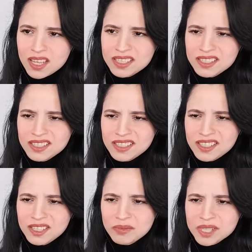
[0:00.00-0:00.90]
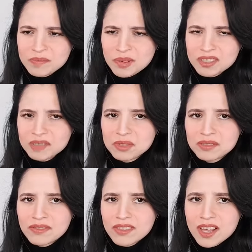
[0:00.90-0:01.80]
Isn't he responsible
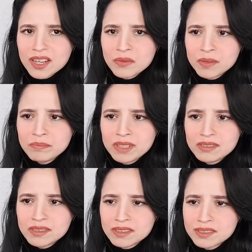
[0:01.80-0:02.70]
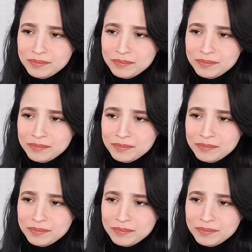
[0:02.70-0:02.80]
for that equipment?